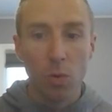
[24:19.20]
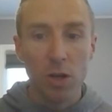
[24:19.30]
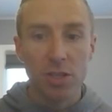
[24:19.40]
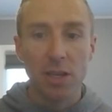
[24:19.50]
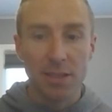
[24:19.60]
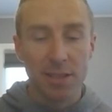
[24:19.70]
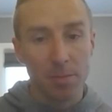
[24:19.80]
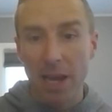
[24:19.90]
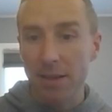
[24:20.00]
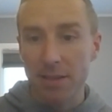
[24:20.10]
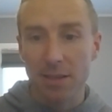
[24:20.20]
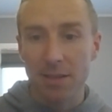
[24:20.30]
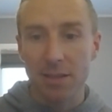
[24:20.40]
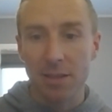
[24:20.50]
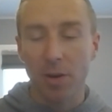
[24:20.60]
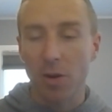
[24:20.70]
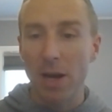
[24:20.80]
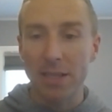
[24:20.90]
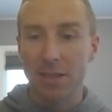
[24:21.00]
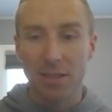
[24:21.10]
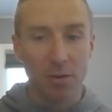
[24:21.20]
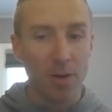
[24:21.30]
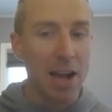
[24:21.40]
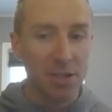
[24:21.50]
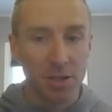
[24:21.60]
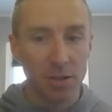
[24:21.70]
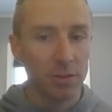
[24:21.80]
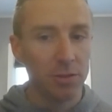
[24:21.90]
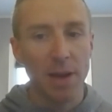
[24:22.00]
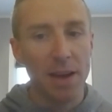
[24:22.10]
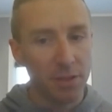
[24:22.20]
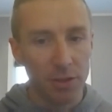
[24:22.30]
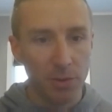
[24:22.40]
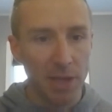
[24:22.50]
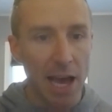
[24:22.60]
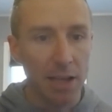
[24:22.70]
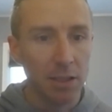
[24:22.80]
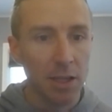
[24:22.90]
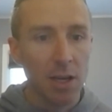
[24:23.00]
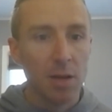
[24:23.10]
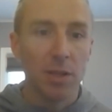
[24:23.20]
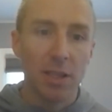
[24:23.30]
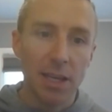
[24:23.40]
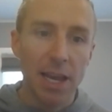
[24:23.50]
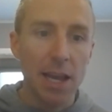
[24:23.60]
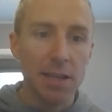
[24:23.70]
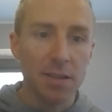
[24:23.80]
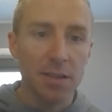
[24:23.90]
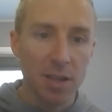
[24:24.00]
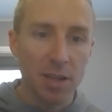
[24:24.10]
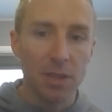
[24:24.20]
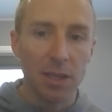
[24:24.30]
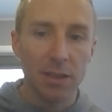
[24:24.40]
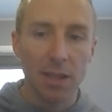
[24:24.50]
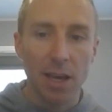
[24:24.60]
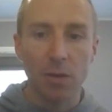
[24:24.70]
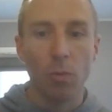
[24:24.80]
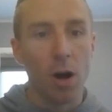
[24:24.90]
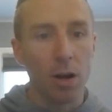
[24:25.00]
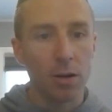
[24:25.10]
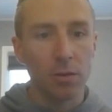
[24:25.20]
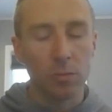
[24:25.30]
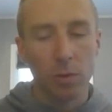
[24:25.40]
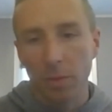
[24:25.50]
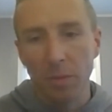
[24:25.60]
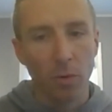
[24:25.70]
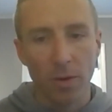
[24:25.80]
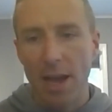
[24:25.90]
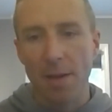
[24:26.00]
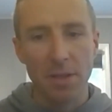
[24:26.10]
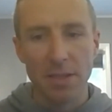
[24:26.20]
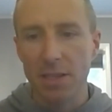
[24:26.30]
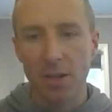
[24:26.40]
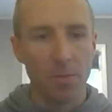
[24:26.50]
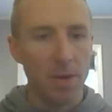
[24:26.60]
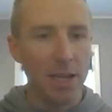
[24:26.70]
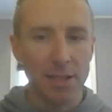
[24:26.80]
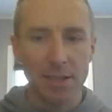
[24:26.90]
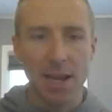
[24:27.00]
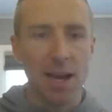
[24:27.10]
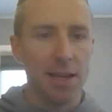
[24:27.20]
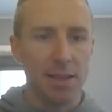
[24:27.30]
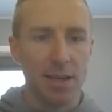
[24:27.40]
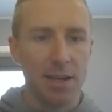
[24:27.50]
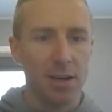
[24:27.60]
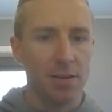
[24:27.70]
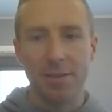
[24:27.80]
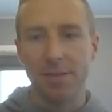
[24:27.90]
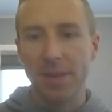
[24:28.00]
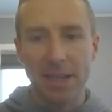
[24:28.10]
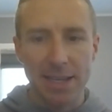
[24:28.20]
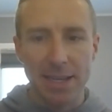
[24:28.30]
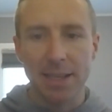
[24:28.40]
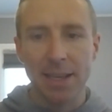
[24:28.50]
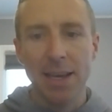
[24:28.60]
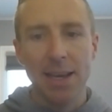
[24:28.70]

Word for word: which in some cases the request is irrational and you have to do that. But in the case of something like water, we'll be more than happy to send our maintenance guy in there to fix it